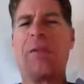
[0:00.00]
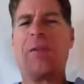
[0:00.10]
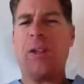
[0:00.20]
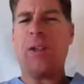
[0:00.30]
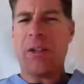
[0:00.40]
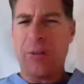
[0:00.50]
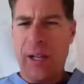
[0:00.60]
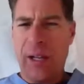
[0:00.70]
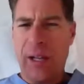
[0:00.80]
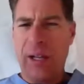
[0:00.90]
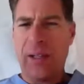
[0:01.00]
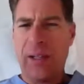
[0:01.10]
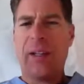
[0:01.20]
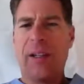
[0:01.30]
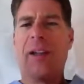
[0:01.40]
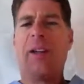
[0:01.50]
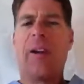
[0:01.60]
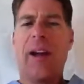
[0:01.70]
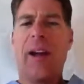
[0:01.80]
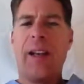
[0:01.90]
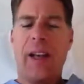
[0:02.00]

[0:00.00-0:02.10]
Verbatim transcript: of what you're feeling, mm -hmm. right?